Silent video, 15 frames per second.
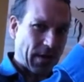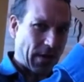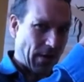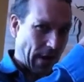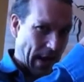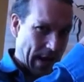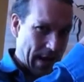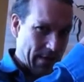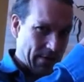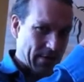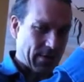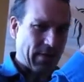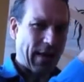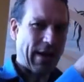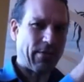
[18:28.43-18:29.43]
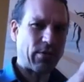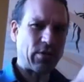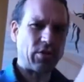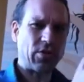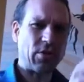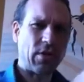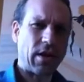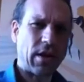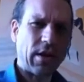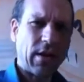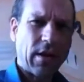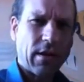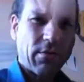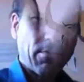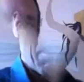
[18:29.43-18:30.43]
Okay, so that's what you do. I'm
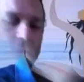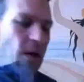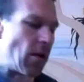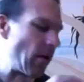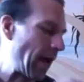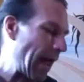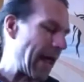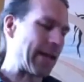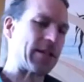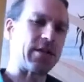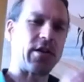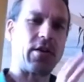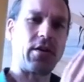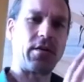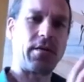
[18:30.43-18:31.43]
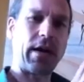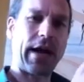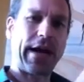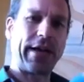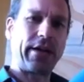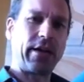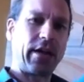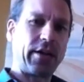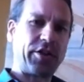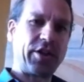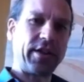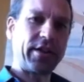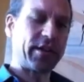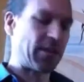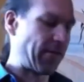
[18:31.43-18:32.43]
gonna pause. Okay, so I
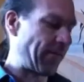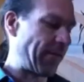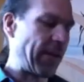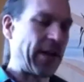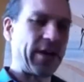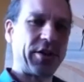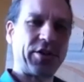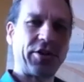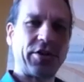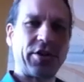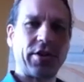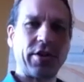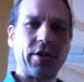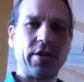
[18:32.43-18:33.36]
just finished